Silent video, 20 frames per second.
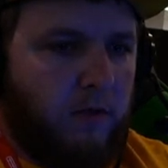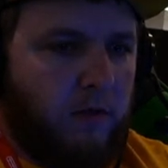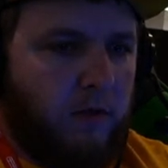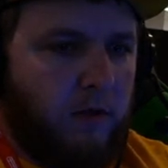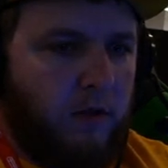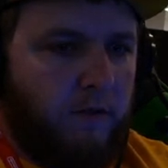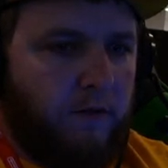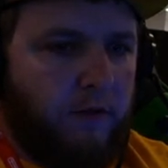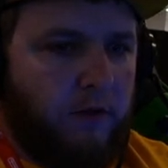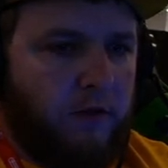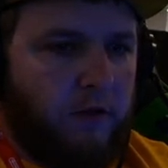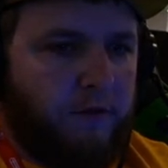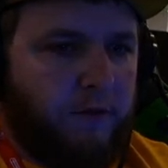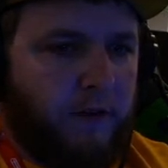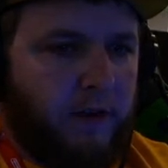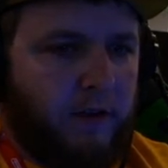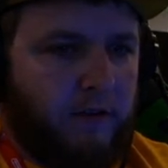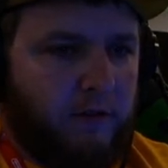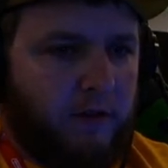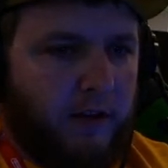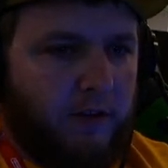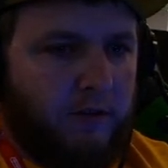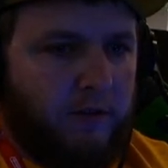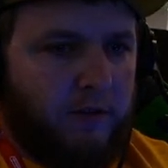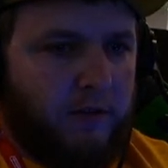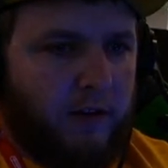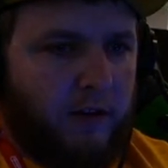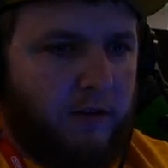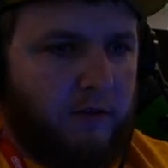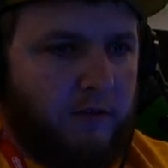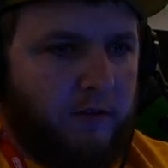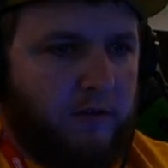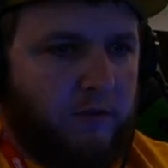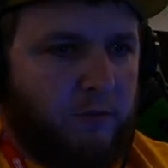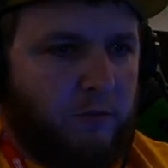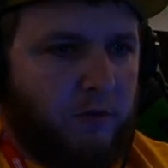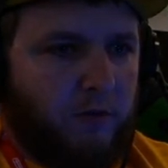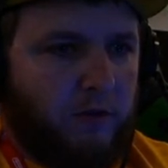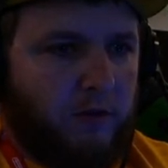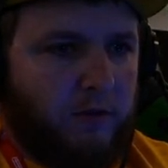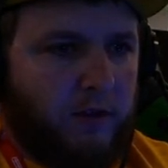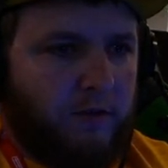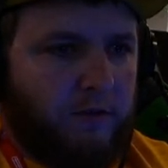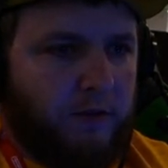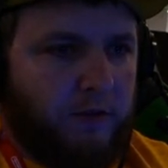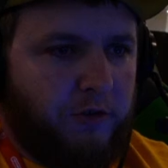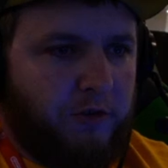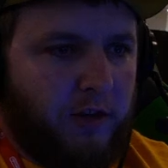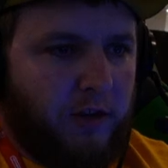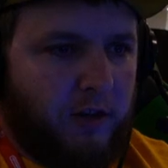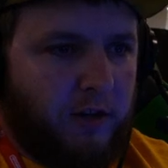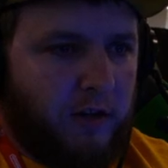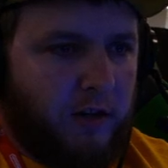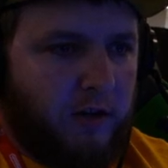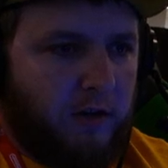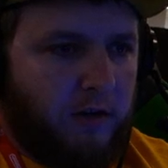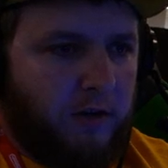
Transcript: If you're a fan of racing games, this is one to definitely check out.